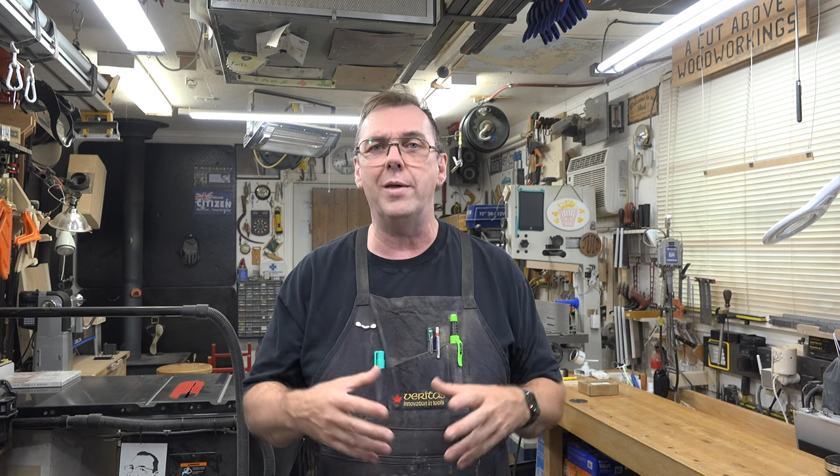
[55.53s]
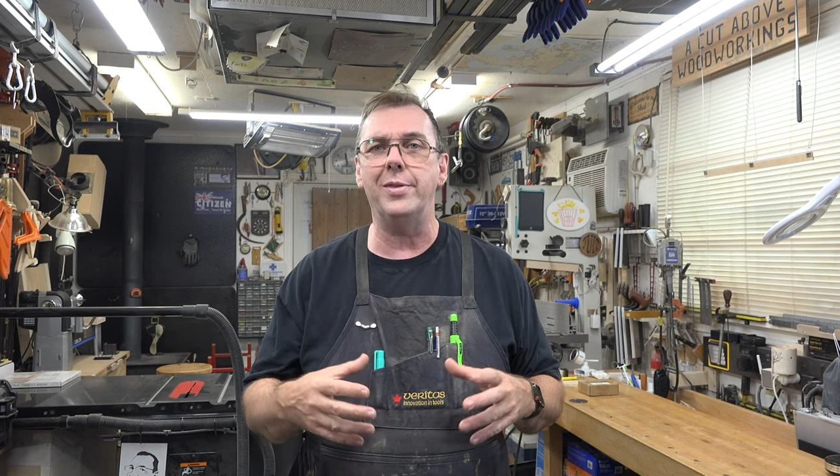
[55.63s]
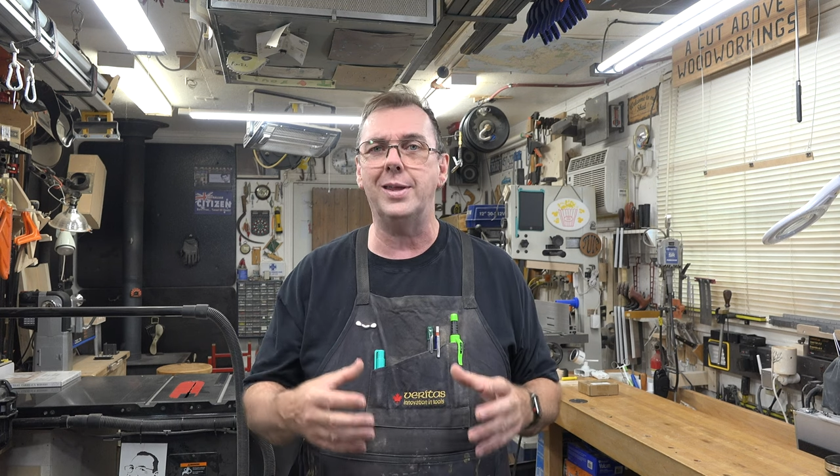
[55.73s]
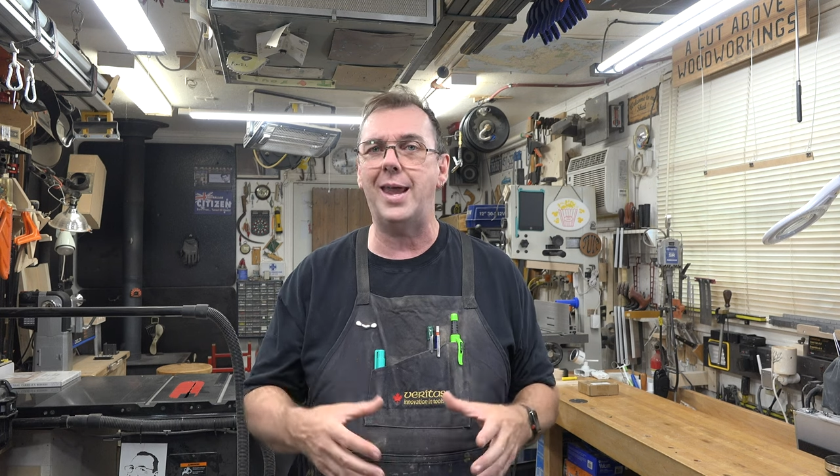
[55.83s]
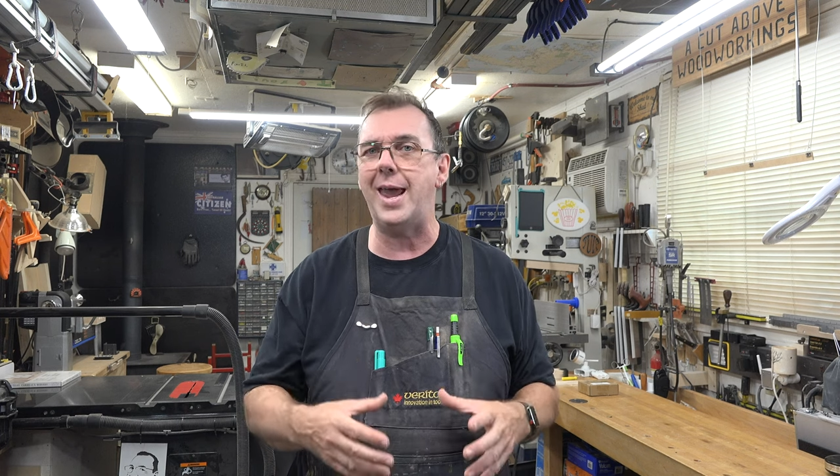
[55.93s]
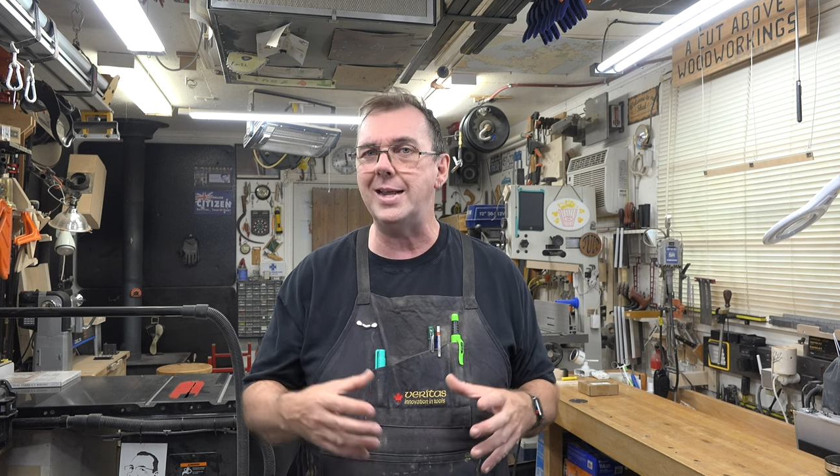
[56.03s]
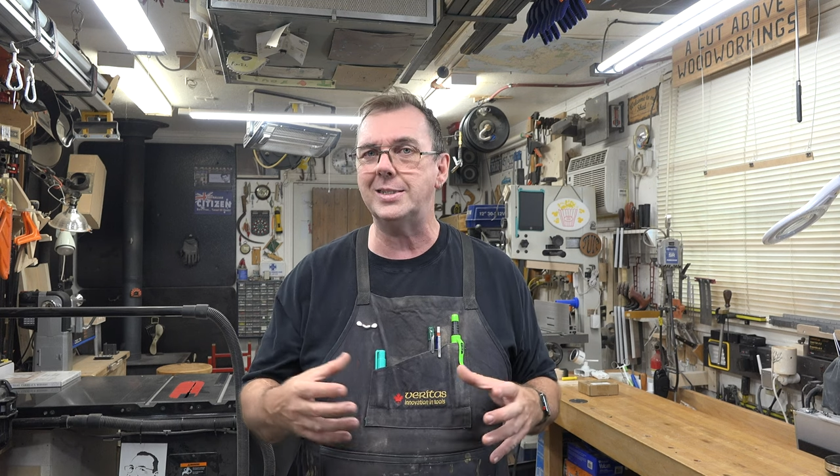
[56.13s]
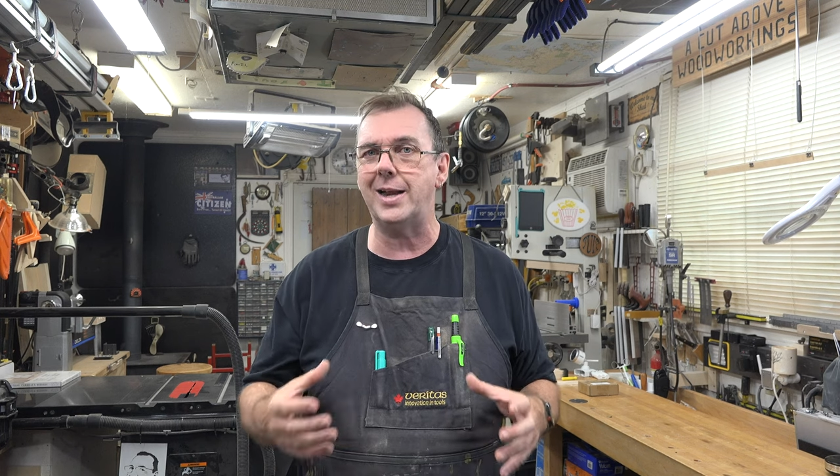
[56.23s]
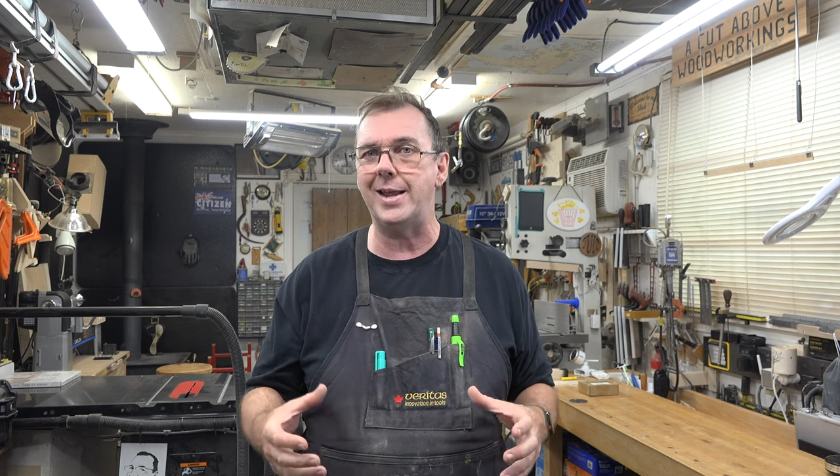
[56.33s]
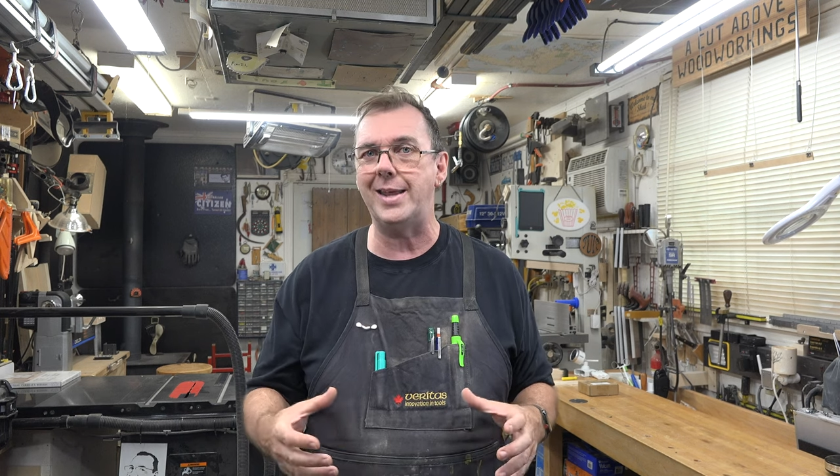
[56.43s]
and the
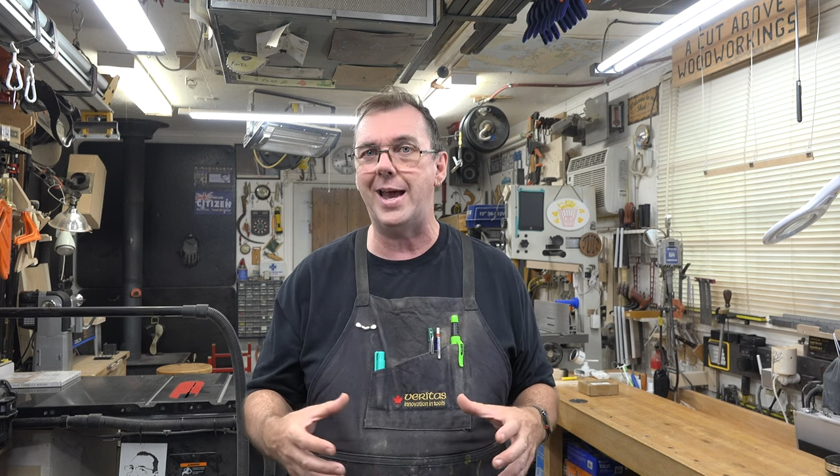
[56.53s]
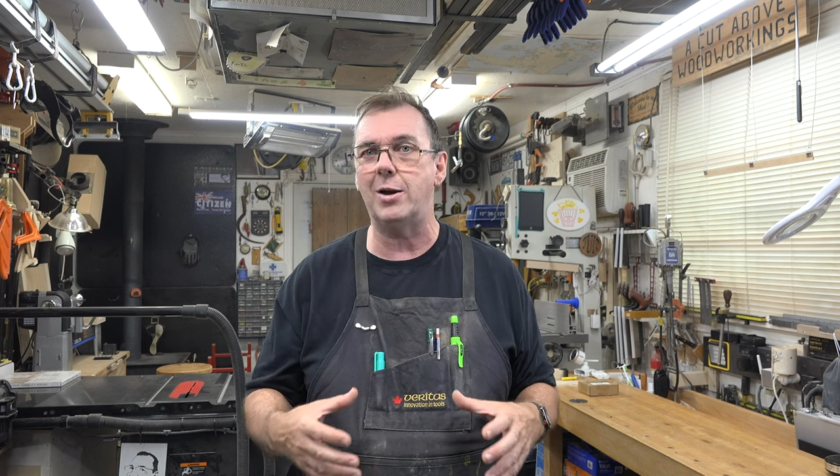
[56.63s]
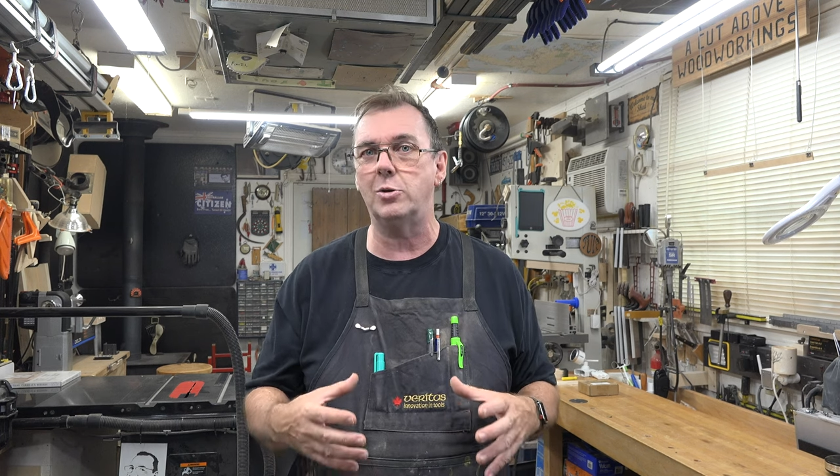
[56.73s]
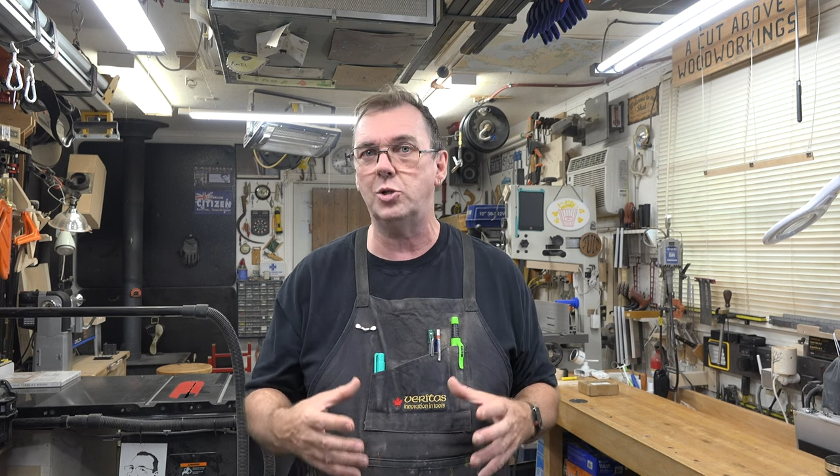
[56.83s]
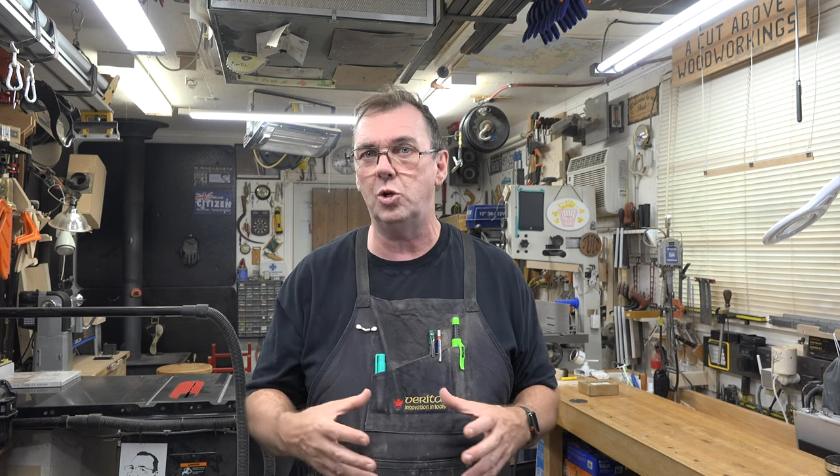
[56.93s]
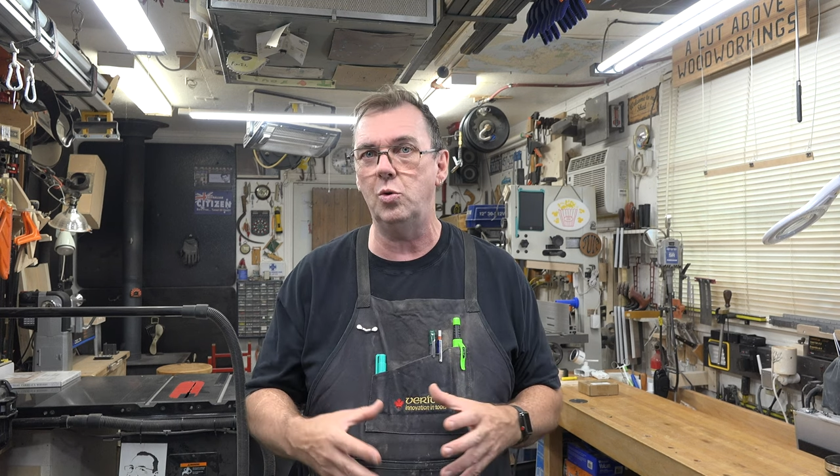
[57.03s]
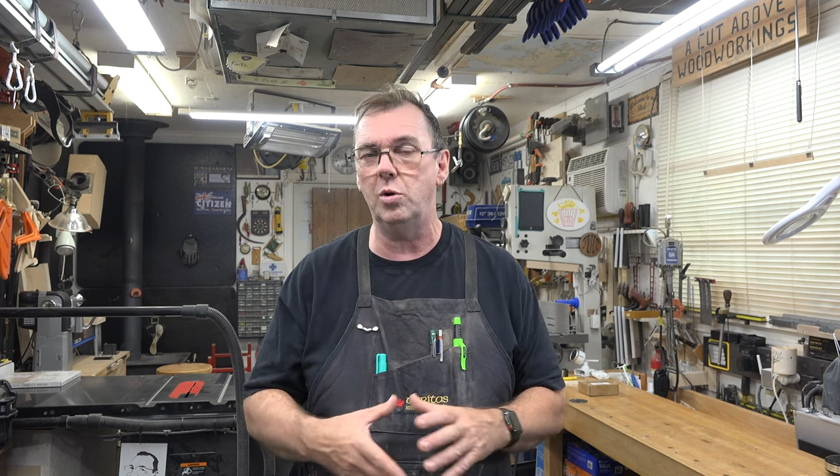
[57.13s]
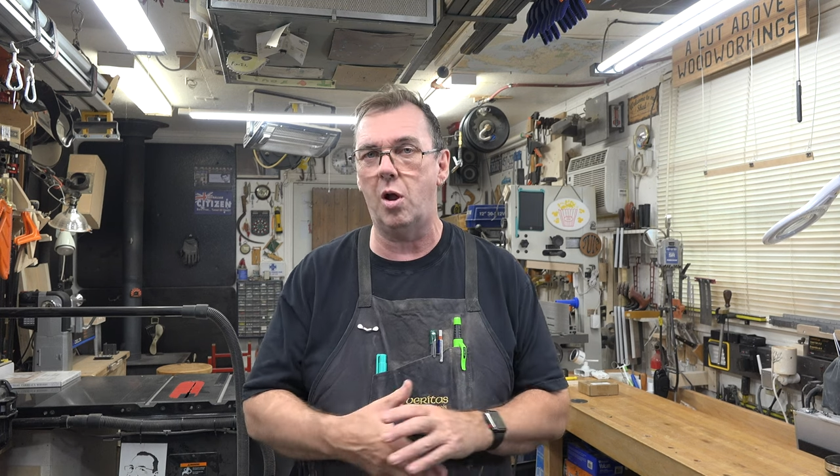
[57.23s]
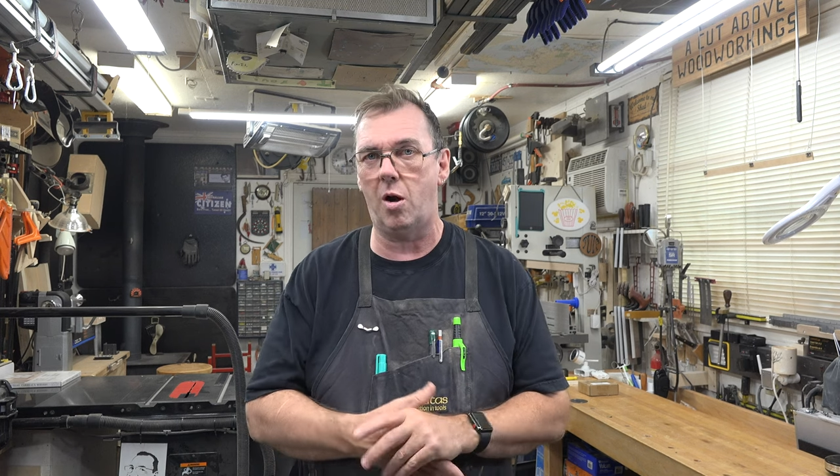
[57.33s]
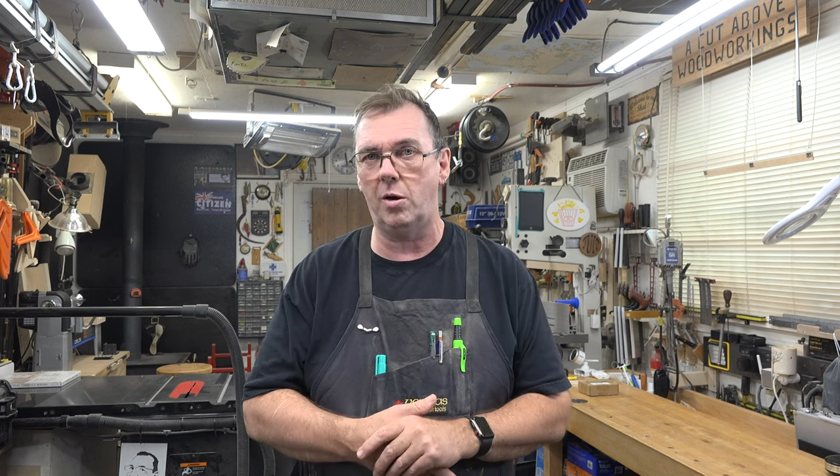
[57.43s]
cakes that I get are too
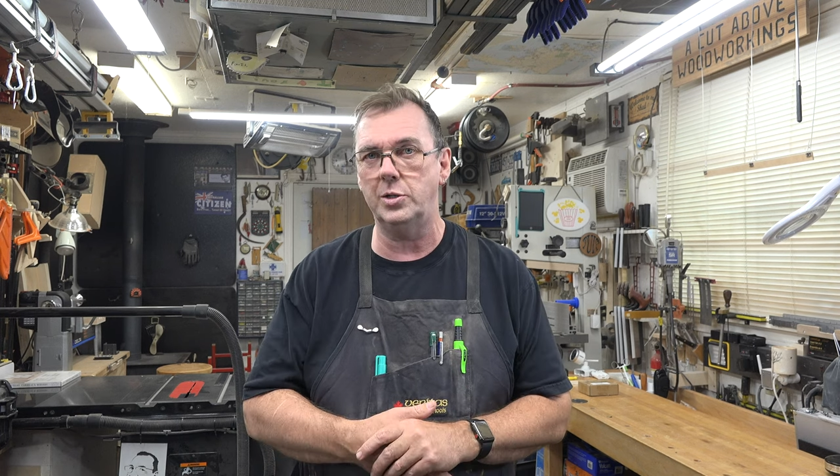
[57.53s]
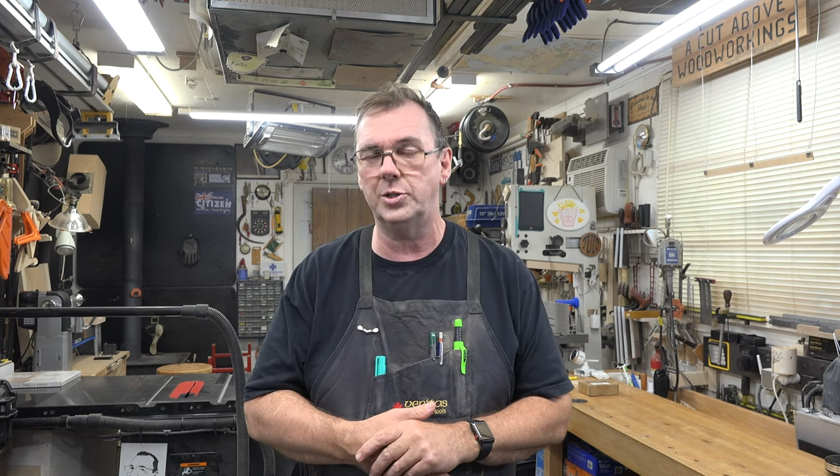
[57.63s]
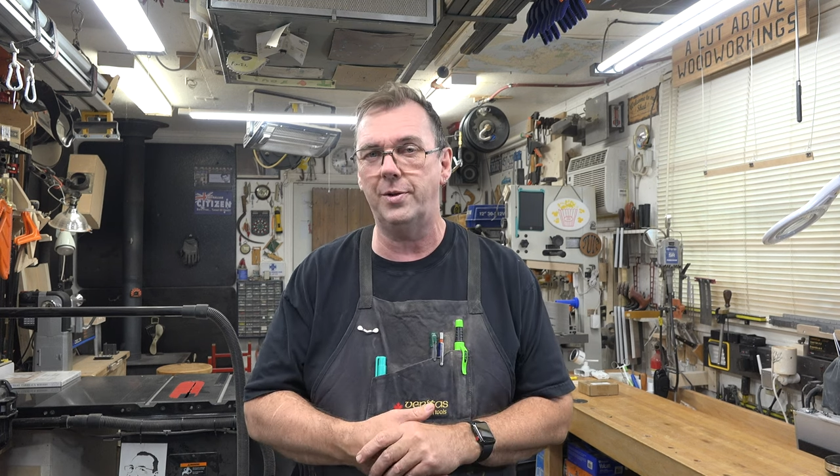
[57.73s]
large